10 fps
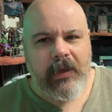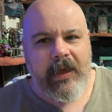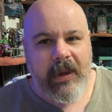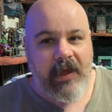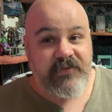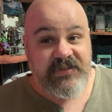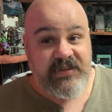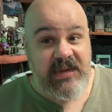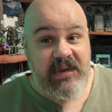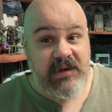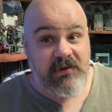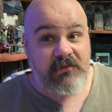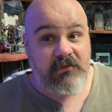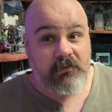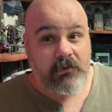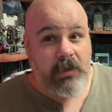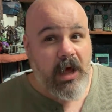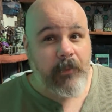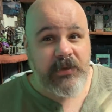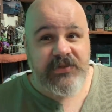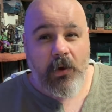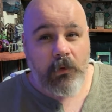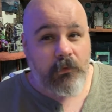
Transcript: and I've seen llamas all